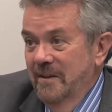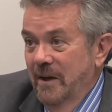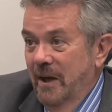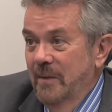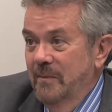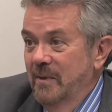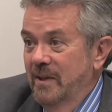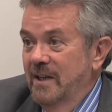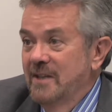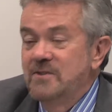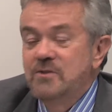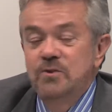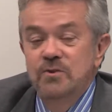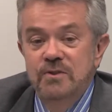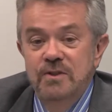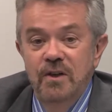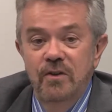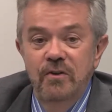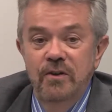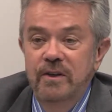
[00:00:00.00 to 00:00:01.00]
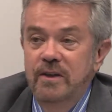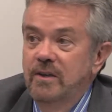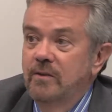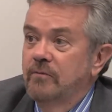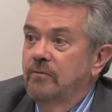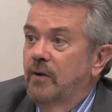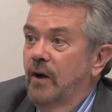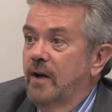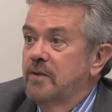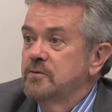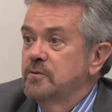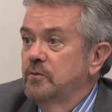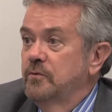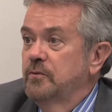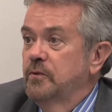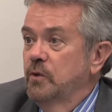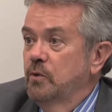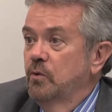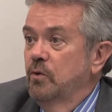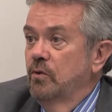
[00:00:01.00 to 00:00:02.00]
I mean, it's utility and fossil
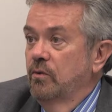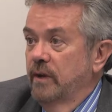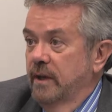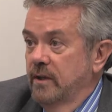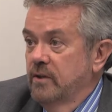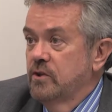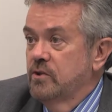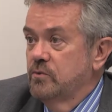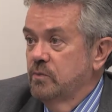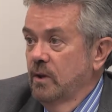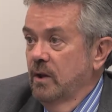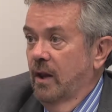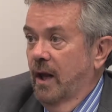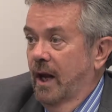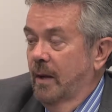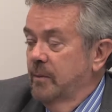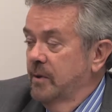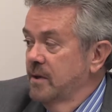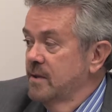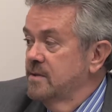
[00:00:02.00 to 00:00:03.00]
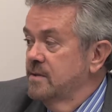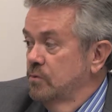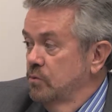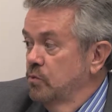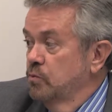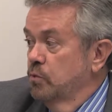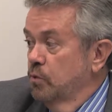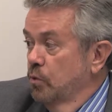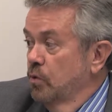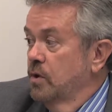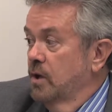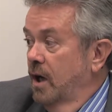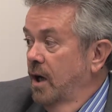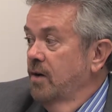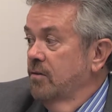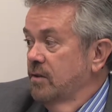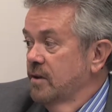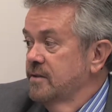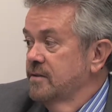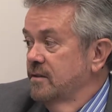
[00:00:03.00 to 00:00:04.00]
fuel industry lobbyists who rule
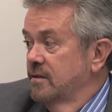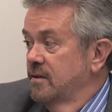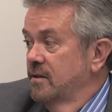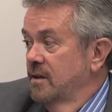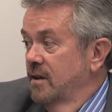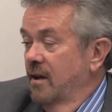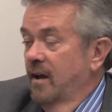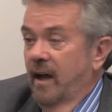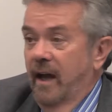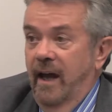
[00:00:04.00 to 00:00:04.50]
Congress. Mm-hmm.